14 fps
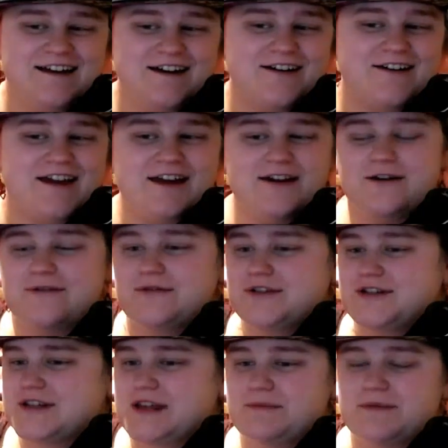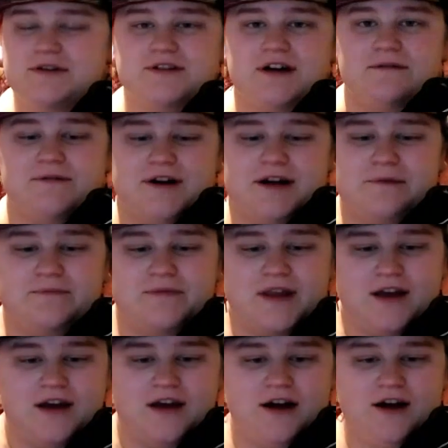Okay, we'll just keep those off for now.
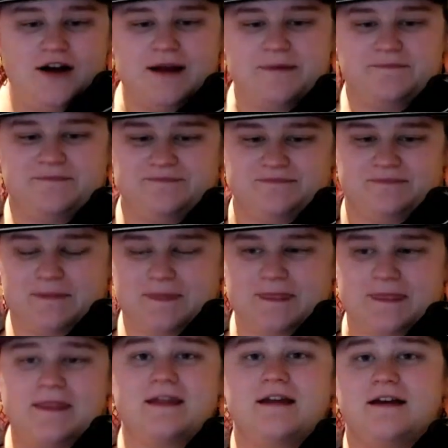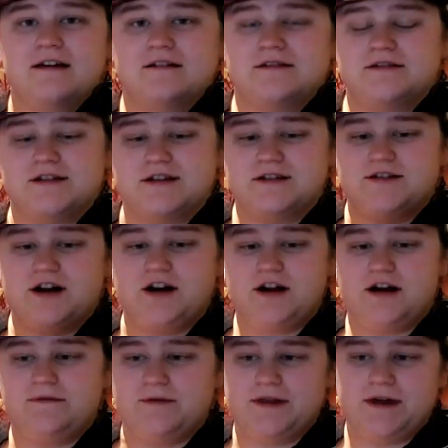All right. To start
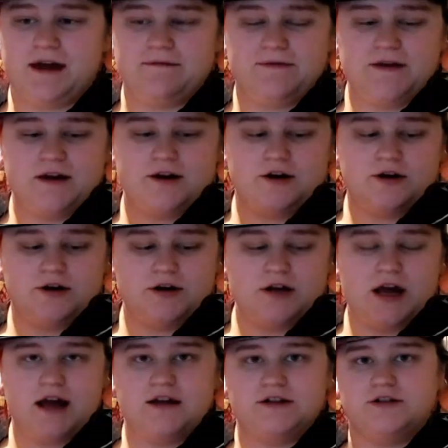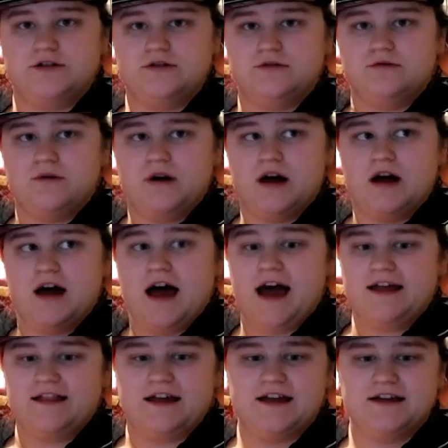off with, I figured I'd do a
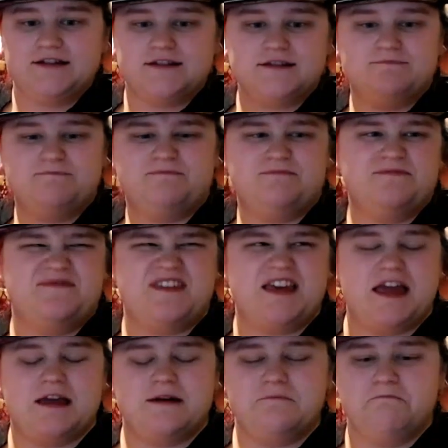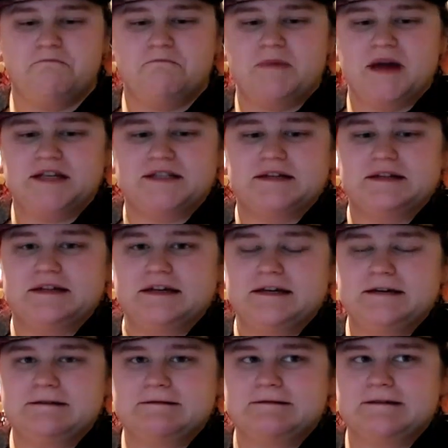highlights thing, basically.
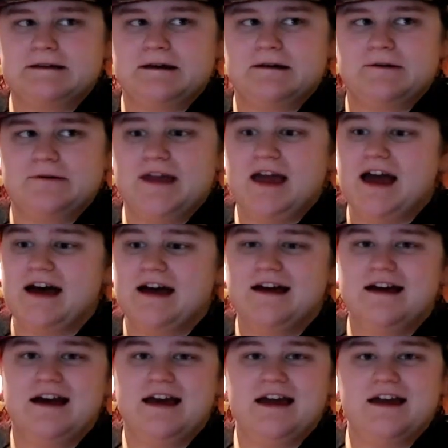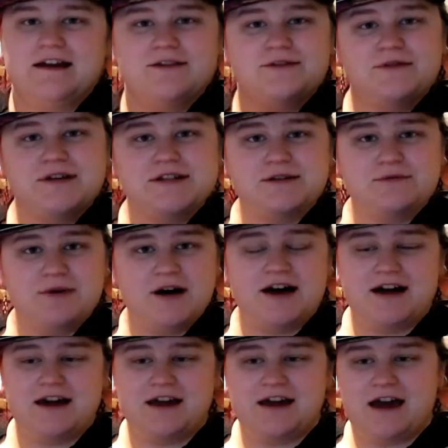So yeah, and the reason
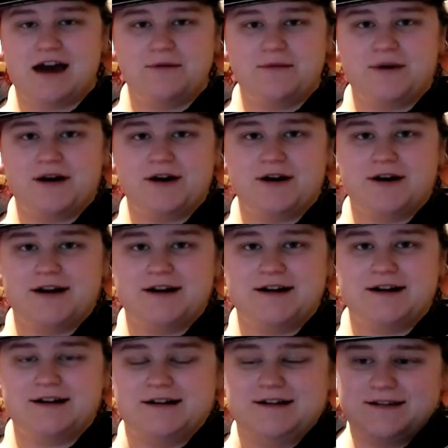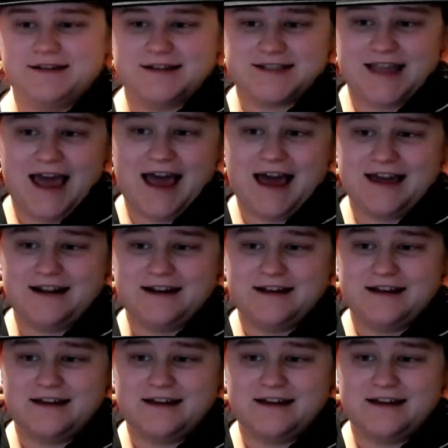why I'm wearing this hat